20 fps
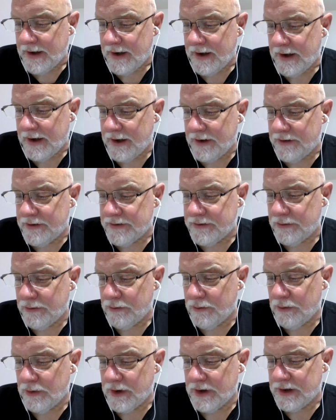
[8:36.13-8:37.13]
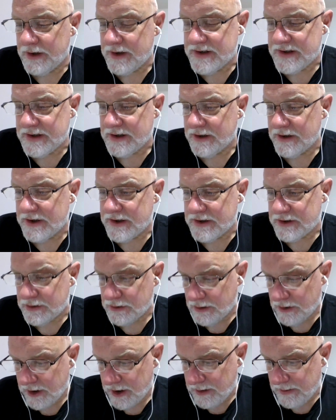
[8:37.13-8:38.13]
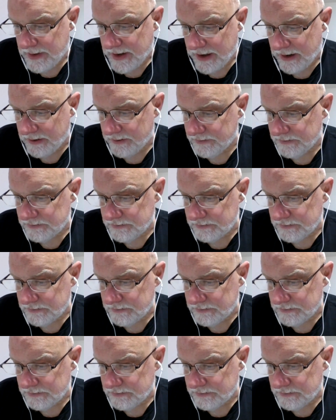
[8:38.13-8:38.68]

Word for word: Uh, there's a really silly story about